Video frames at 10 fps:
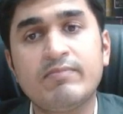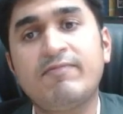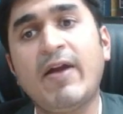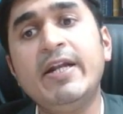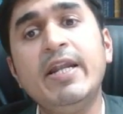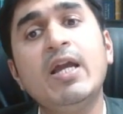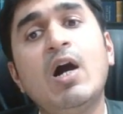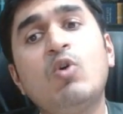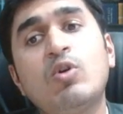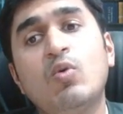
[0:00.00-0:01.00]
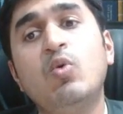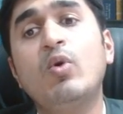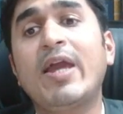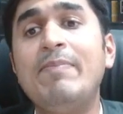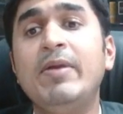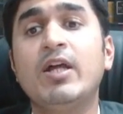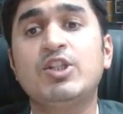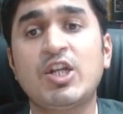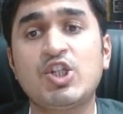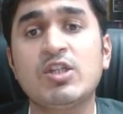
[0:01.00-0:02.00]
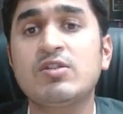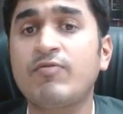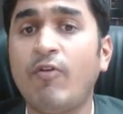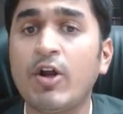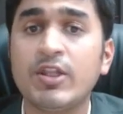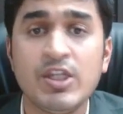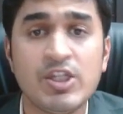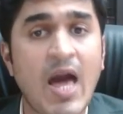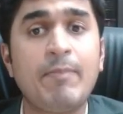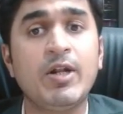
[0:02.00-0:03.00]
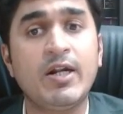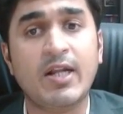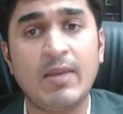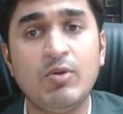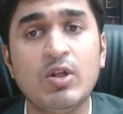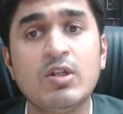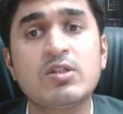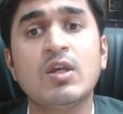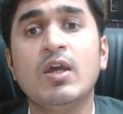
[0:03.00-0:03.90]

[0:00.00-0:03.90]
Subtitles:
finding out who can be the judges for these appellate tribunals.